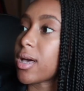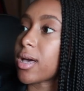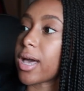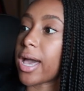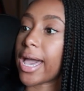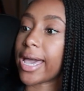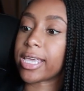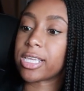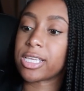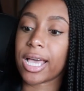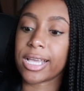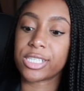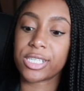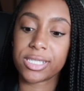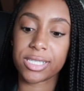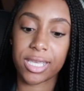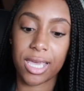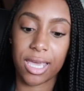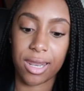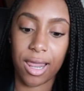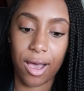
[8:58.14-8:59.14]
I
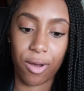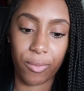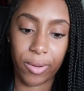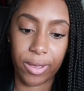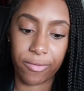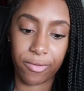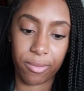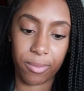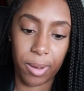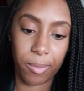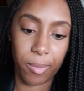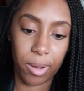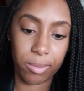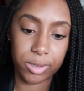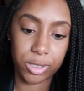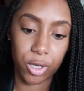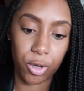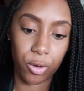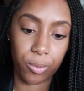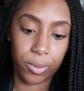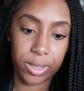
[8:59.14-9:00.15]
just cannot wait for my mom
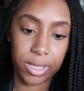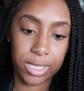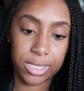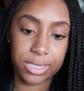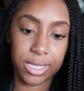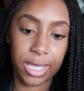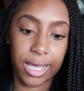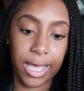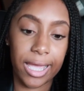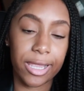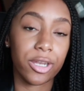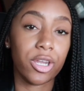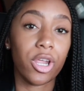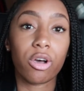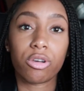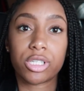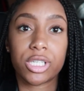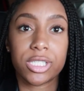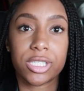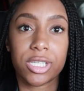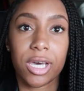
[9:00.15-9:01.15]
to open this. Like, I
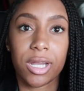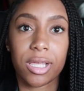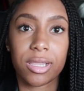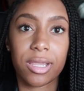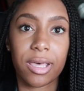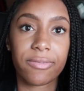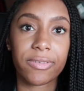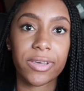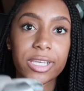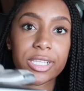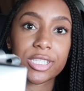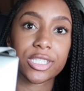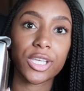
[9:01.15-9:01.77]
know she's gonna love it.